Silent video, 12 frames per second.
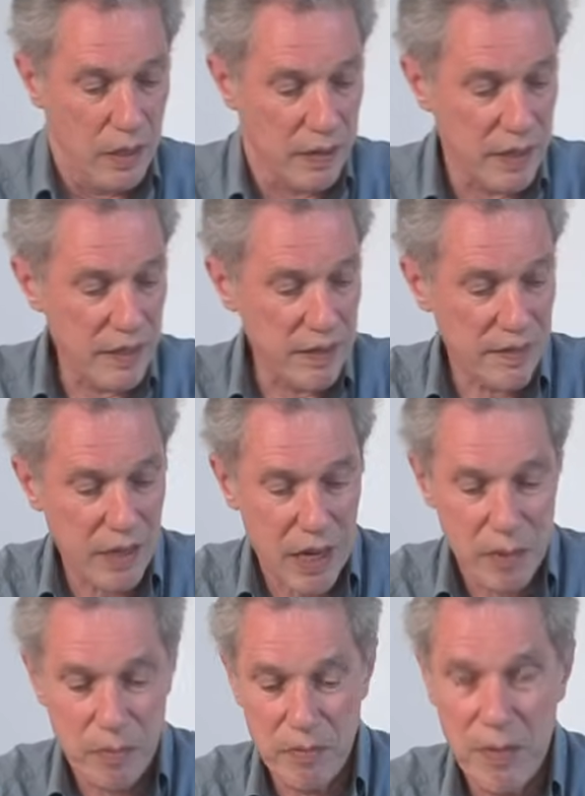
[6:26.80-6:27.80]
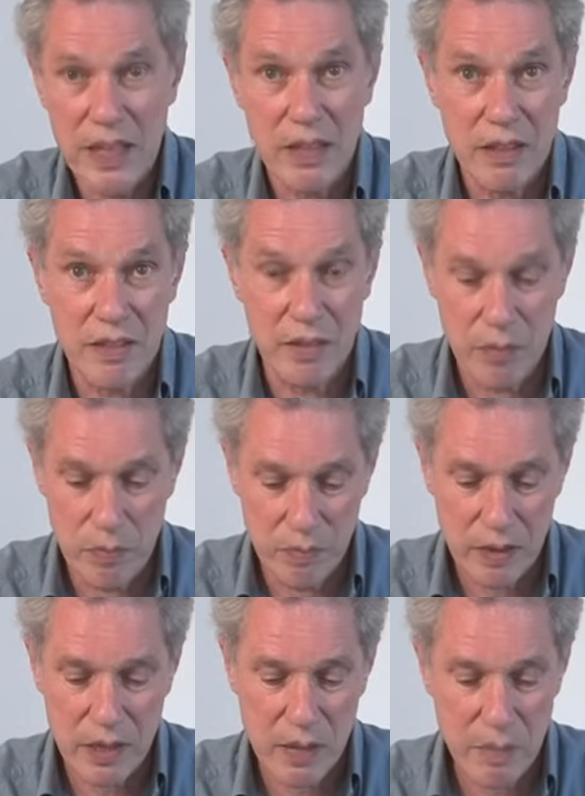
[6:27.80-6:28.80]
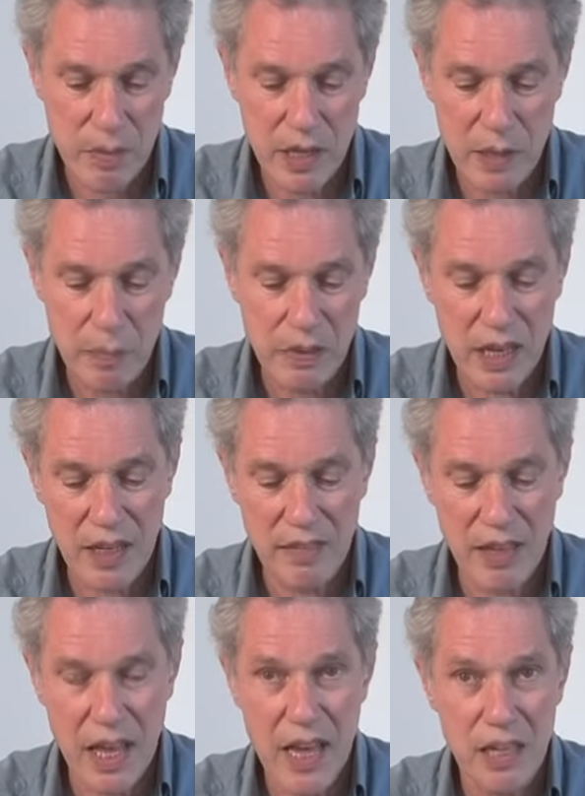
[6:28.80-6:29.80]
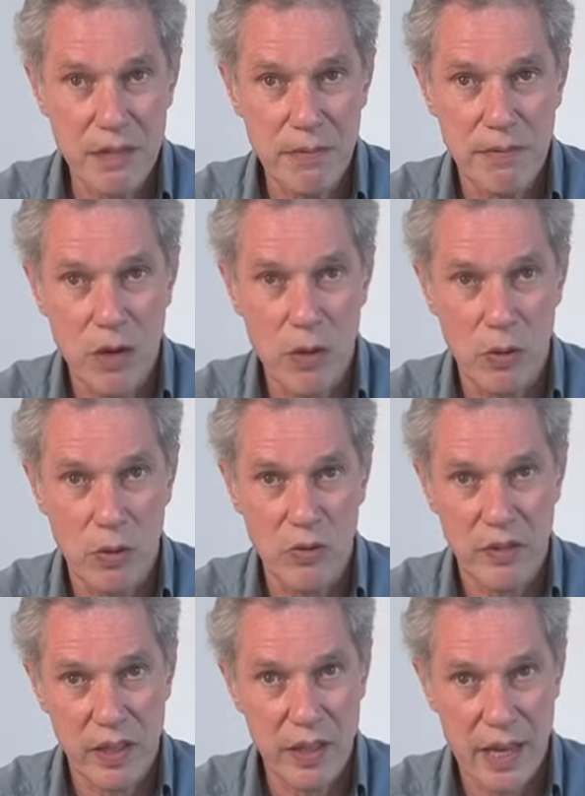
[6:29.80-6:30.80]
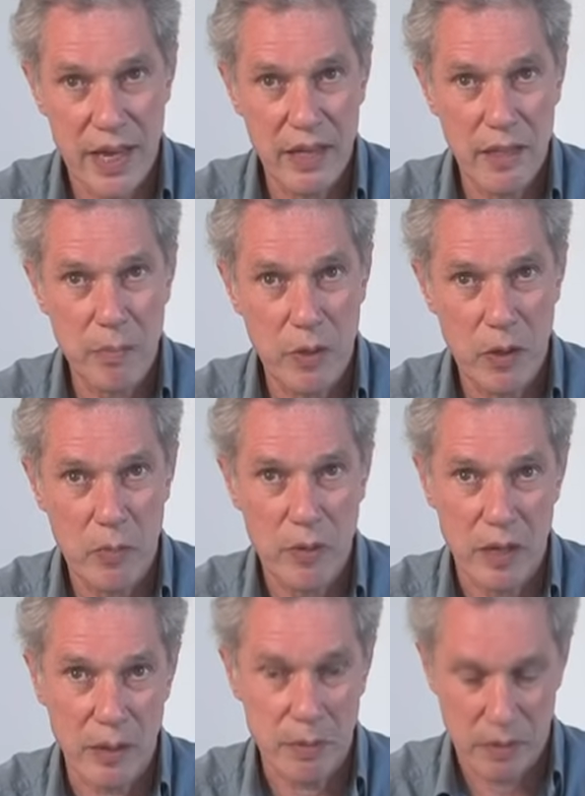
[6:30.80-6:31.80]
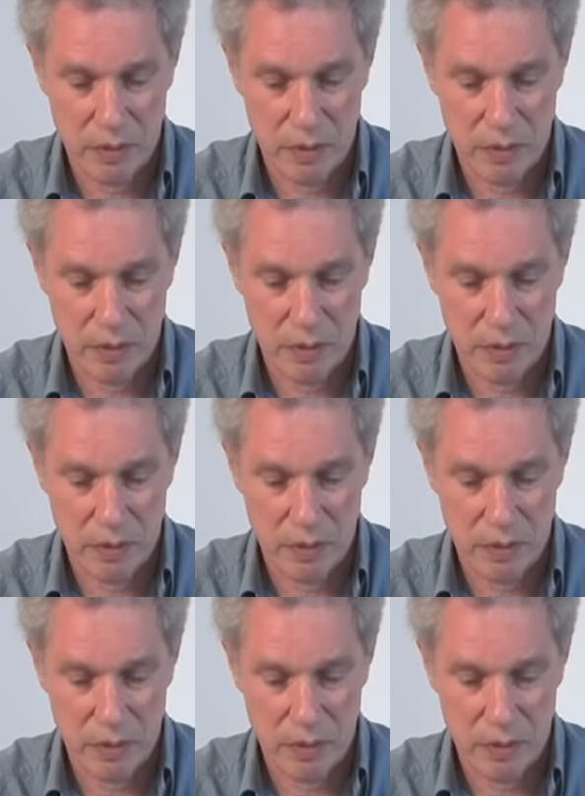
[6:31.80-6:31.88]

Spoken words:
This type of mechanism can be applied to any fold in any pop-up.